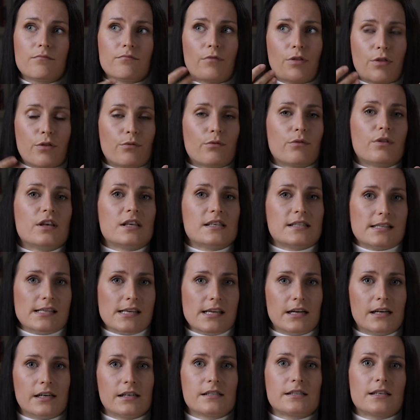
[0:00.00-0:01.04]
through these
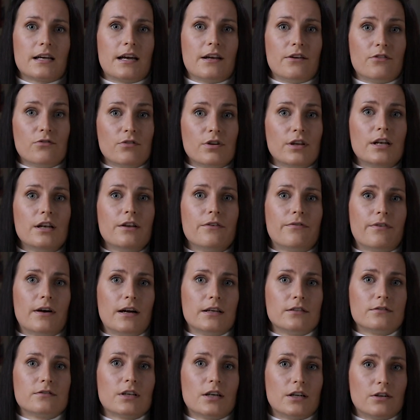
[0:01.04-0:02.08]
years, I really
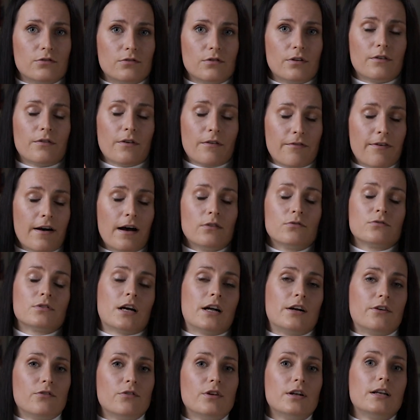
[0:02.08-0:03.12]
found
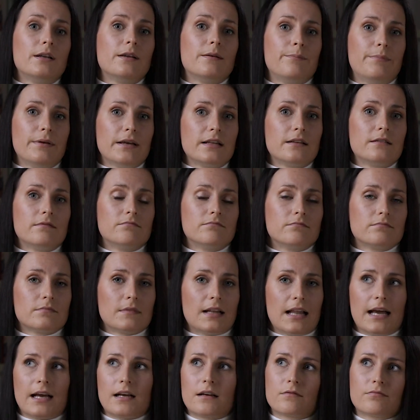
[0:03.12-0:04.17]
a really big
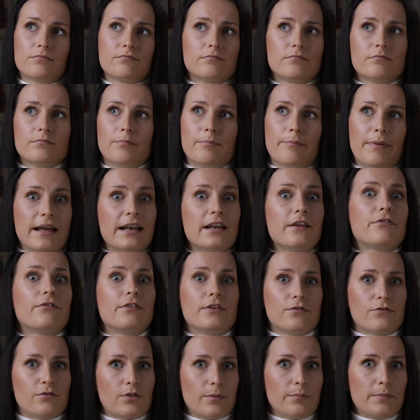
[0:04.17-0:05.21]

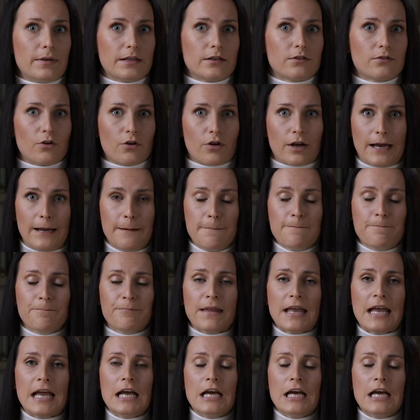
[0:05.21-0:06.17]
benefit from it, okay?